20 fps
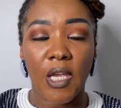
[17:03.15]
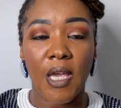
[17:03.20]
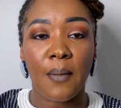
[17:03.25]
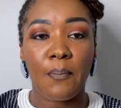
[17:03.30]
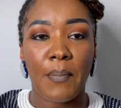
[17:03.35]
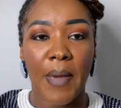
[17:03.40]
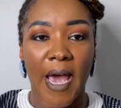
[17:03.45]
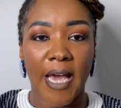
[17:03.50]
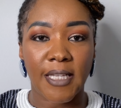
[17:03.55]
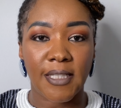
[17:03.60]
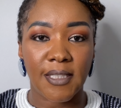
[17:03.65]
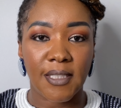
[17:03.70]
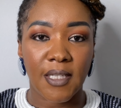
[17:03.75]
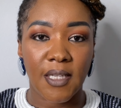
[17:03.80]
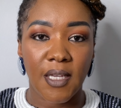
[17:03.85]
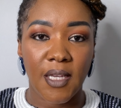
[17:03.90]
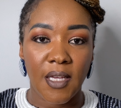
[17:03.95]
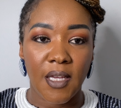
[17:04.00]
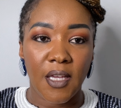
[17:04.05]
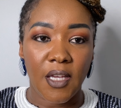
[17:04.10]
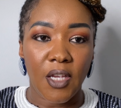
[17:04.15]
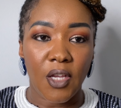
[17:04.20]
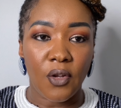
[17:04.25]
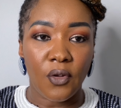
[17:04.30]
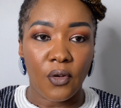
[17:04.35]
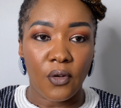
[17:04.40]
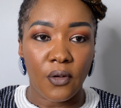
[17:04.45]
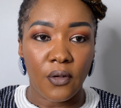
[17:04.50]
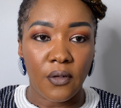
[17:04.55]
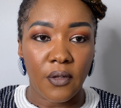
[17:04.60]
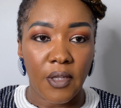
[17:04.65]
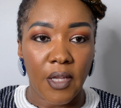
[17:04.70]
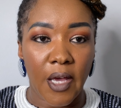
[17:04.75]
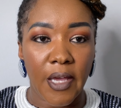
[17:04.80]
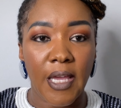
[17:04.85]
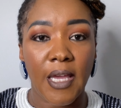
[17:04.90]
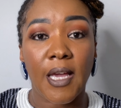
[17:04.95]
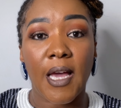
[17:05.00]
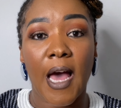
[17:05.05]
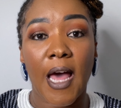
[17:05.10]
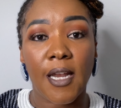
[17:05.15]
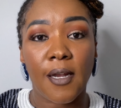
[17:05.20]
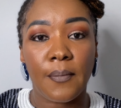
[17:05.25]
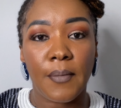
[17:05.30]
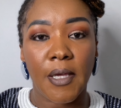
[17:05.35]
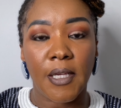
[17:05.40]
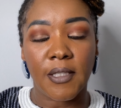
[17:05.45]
impact, you know, the economy.